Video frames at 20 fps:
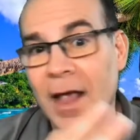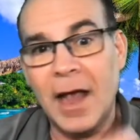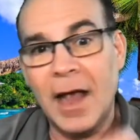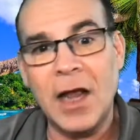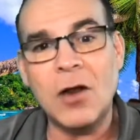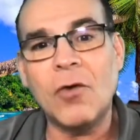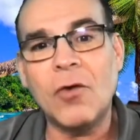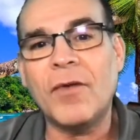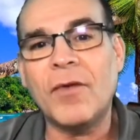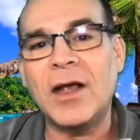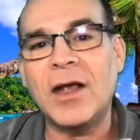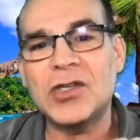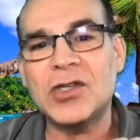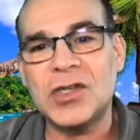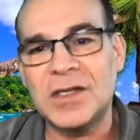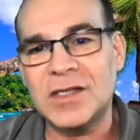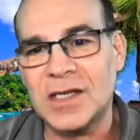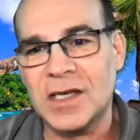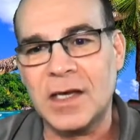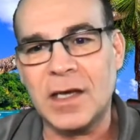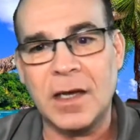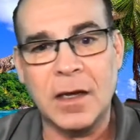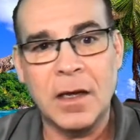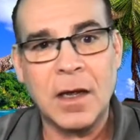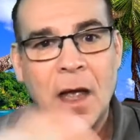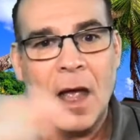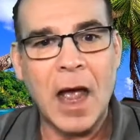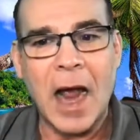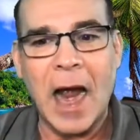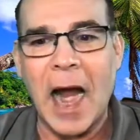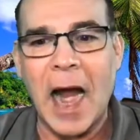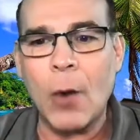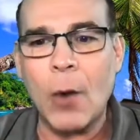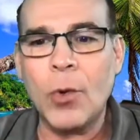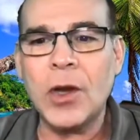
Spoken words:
Innovation's key. How